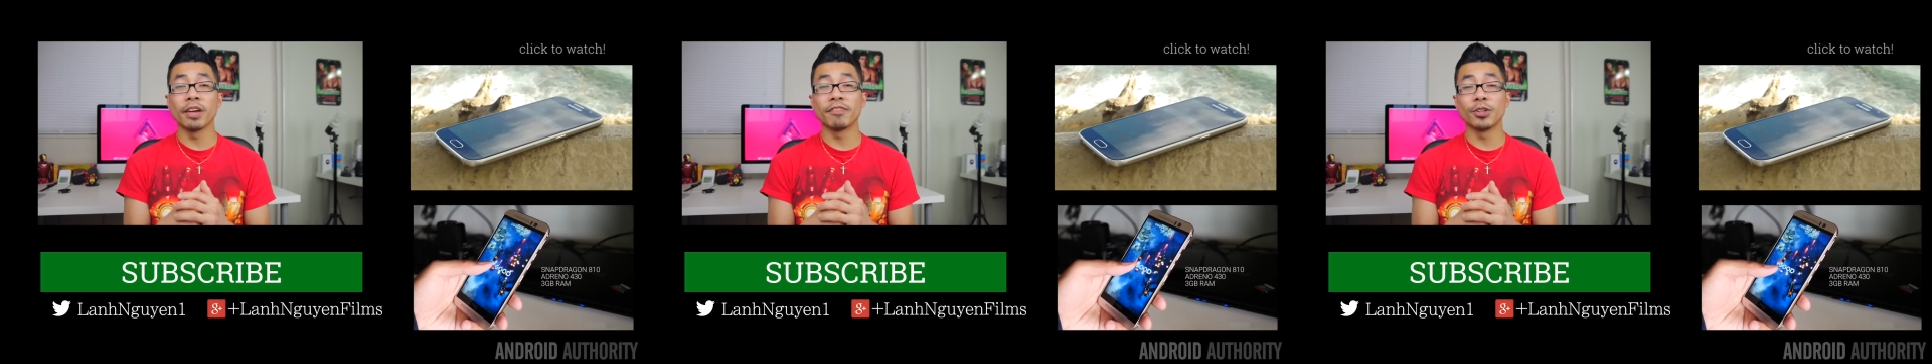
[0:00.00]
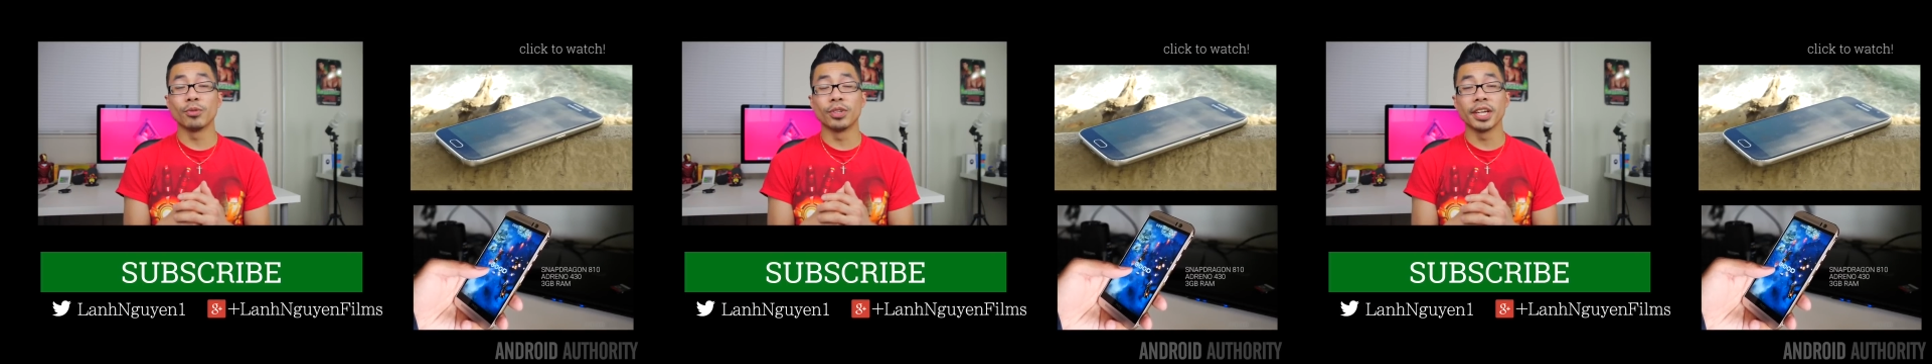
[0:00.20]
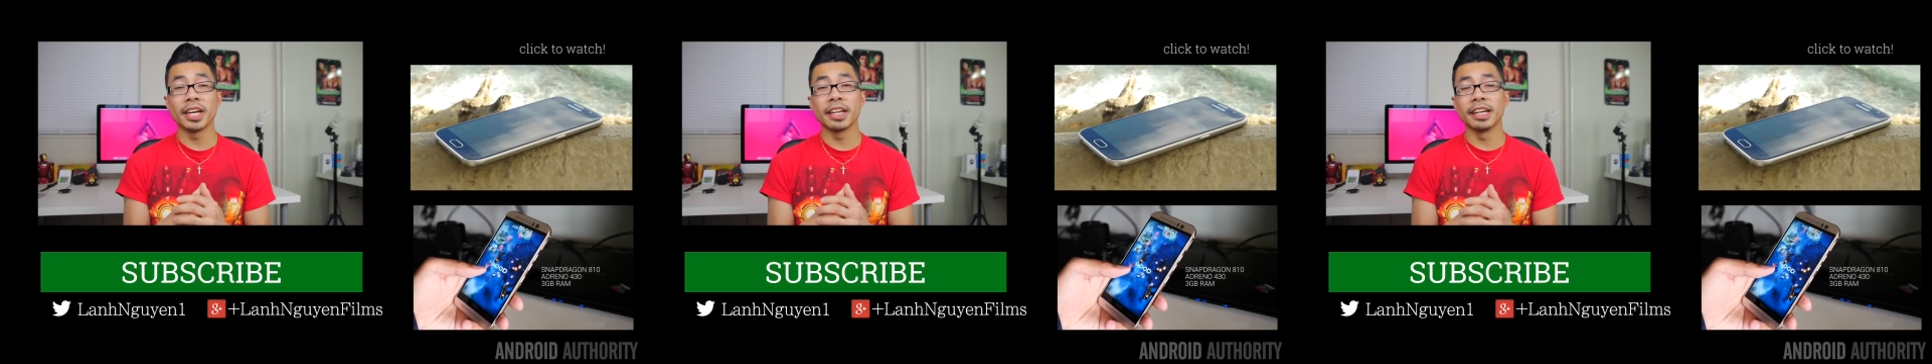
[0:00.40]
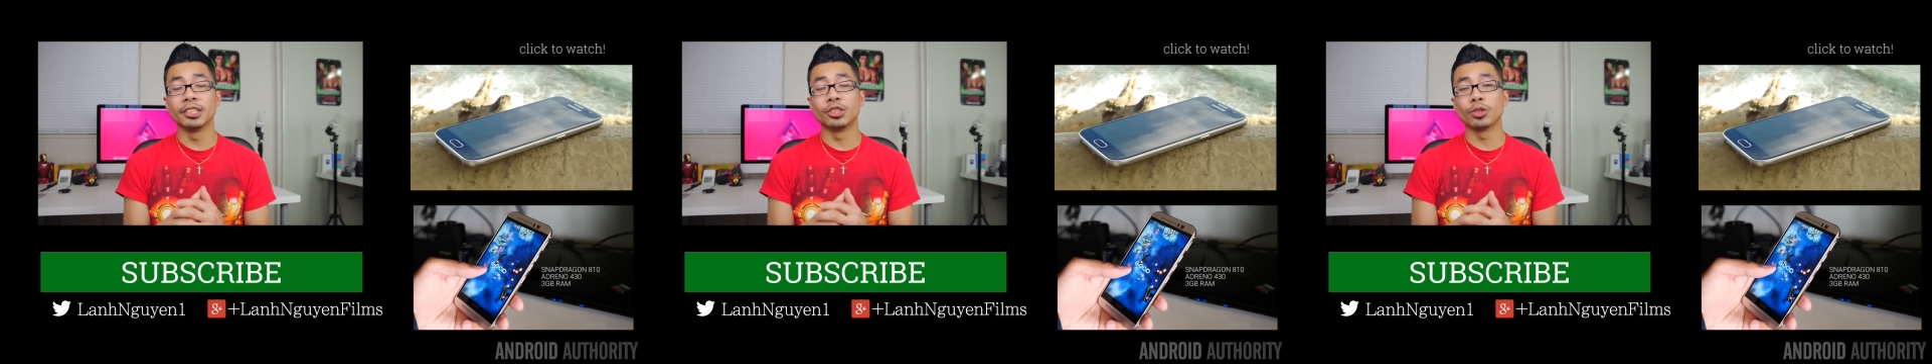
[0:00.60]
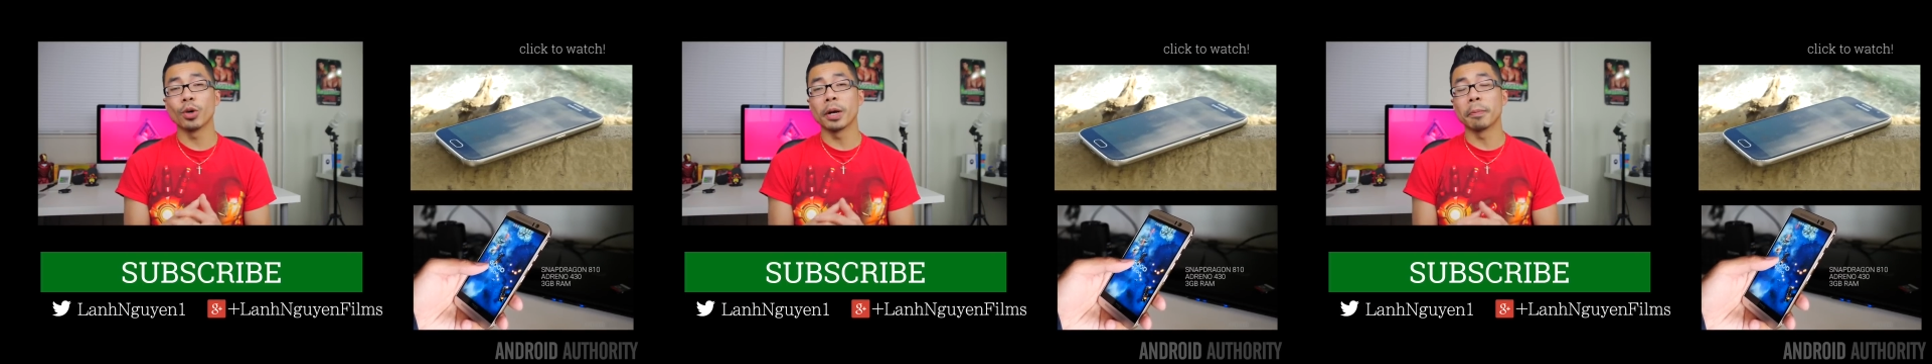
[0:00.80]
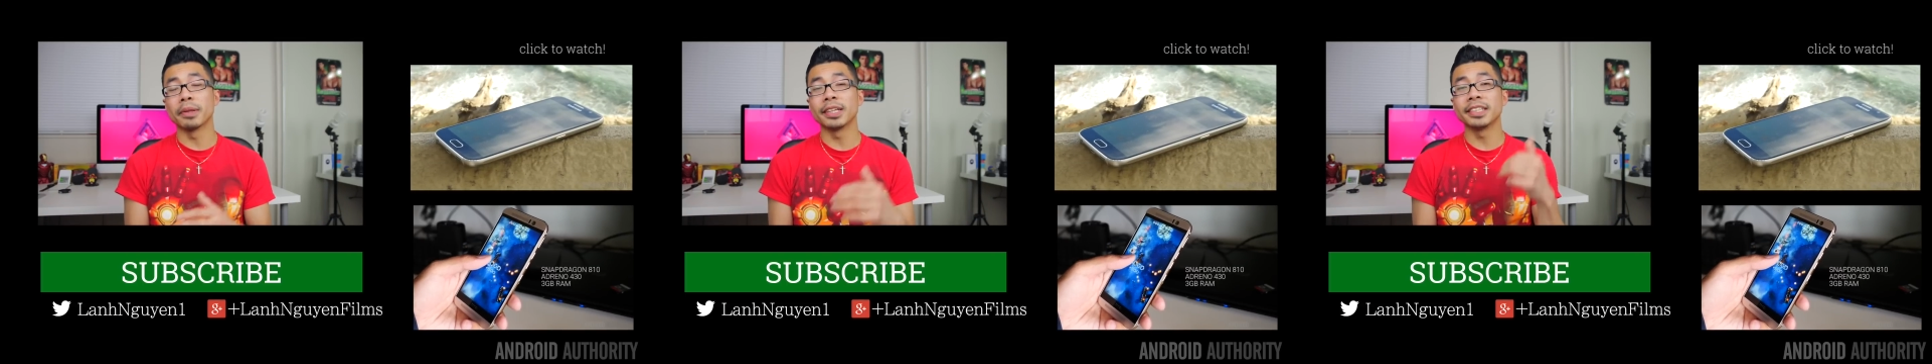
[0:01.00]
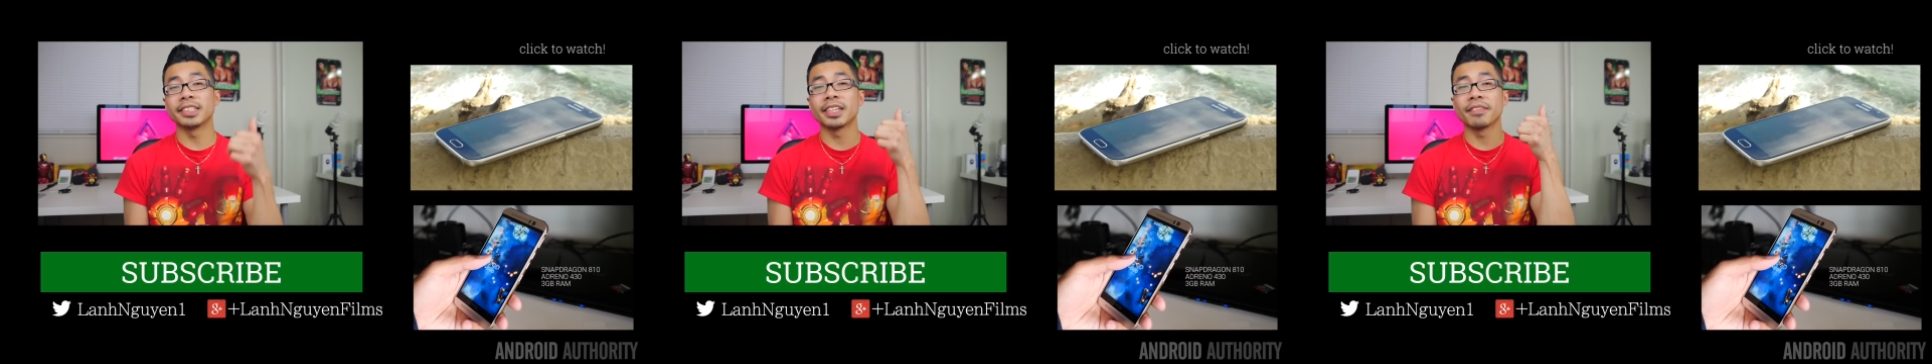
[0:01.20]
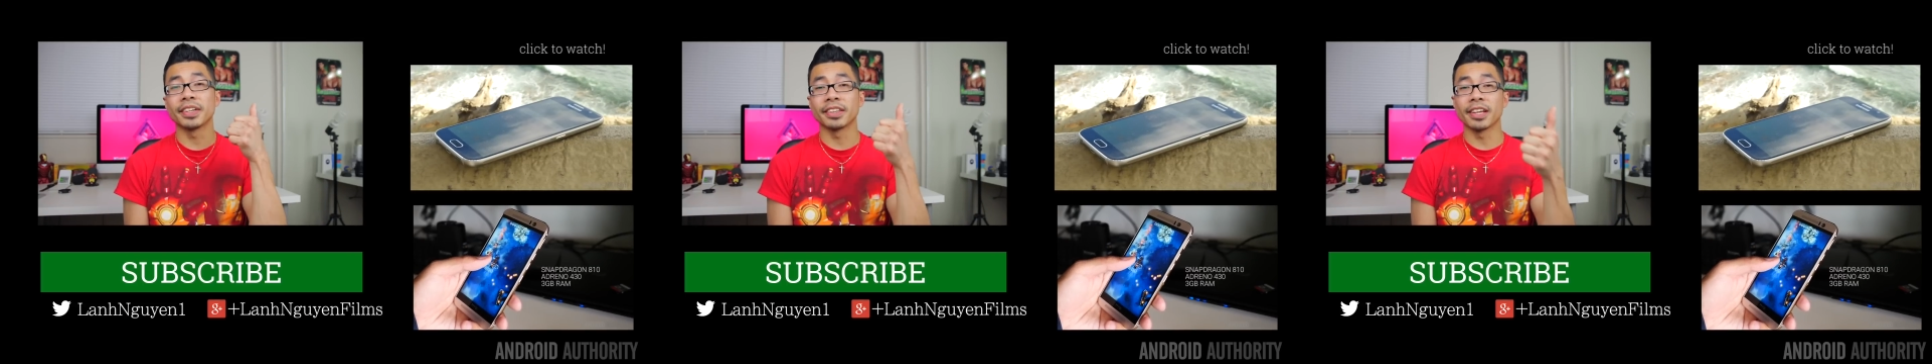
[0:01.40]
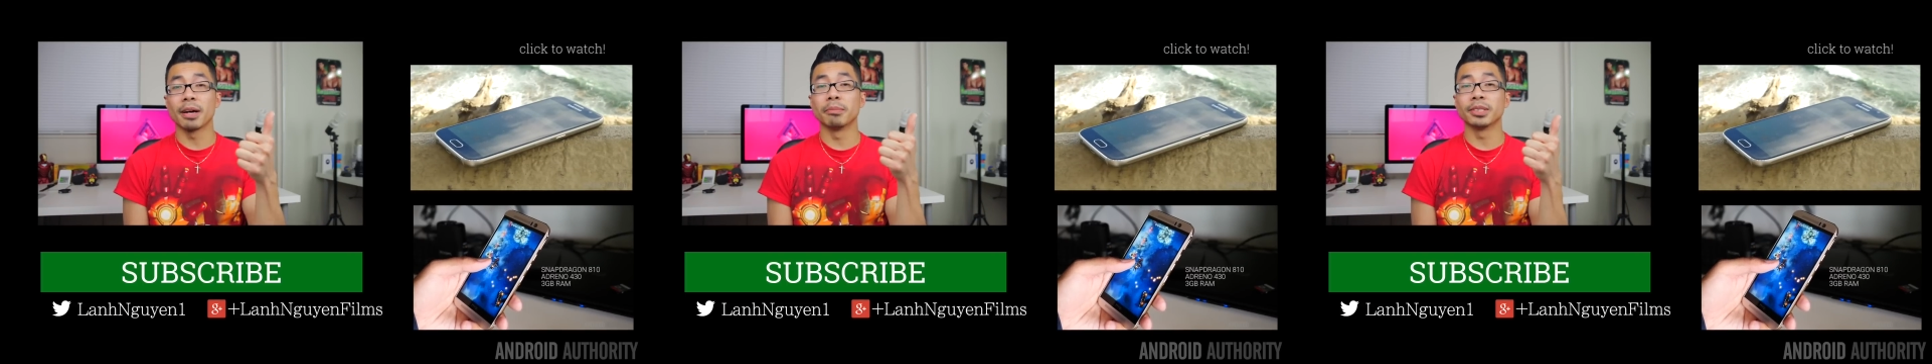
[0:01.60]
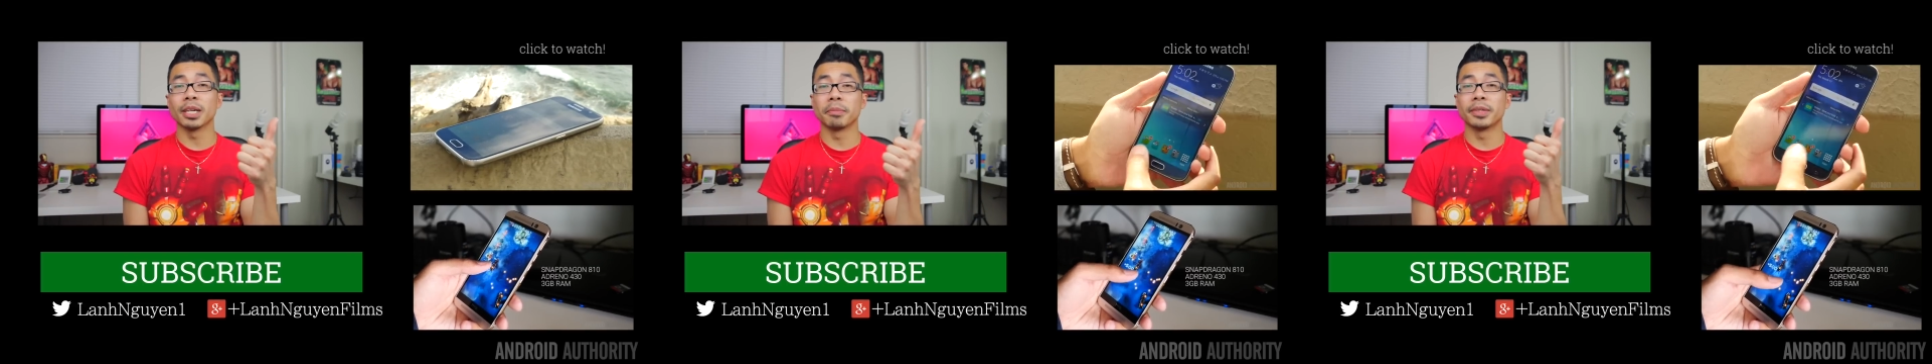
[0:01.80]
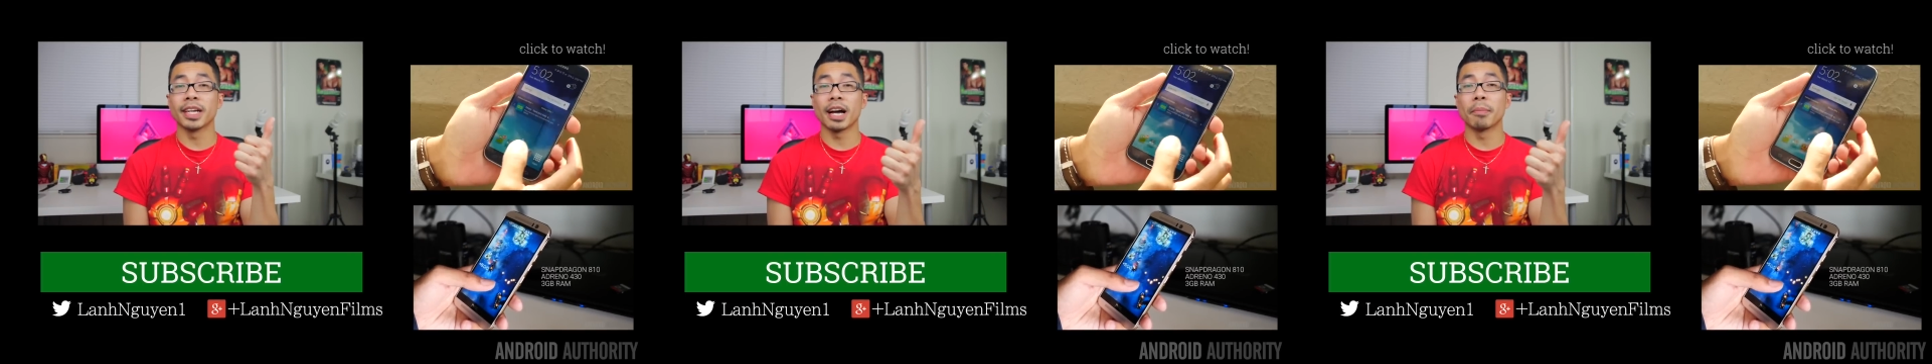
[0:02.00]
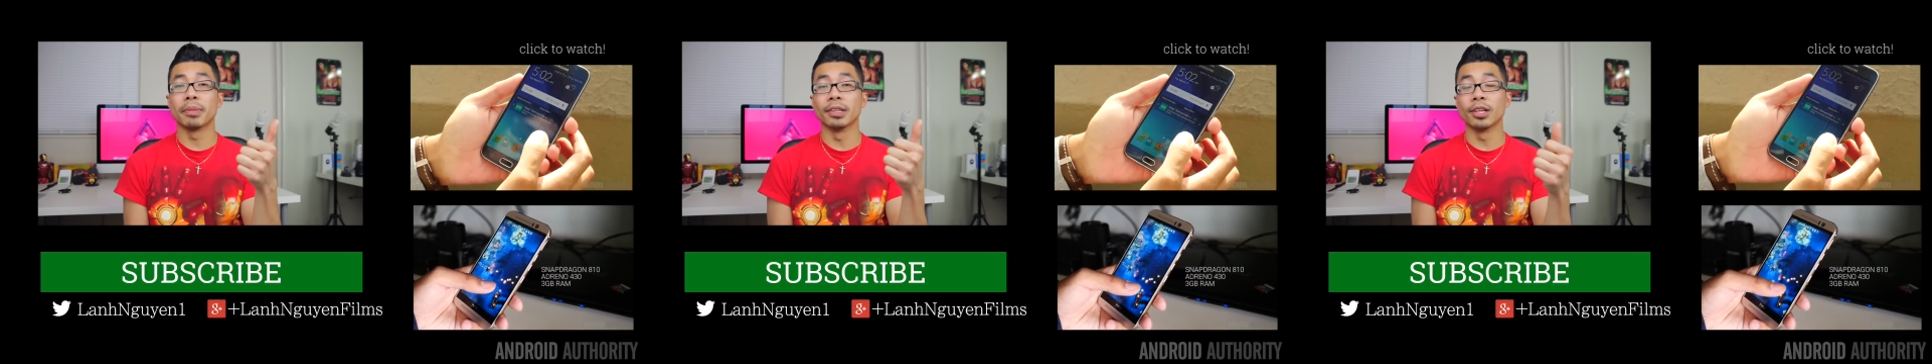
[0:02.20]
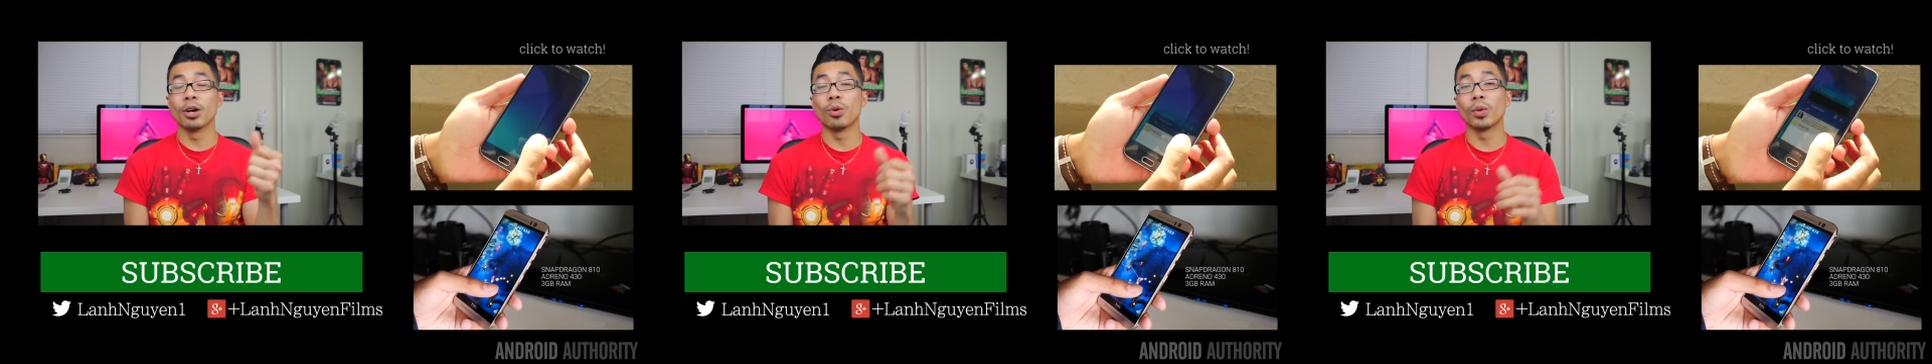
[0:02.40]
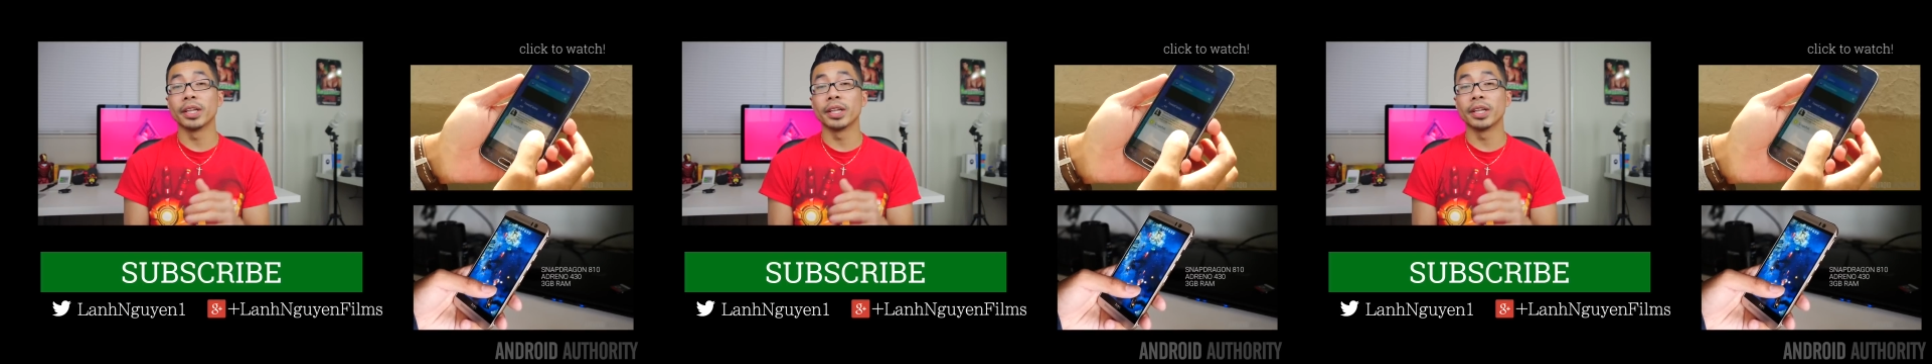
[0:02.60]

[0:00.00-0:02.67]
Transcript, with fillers: If you did enjoy it, please give it a thumbs up down below.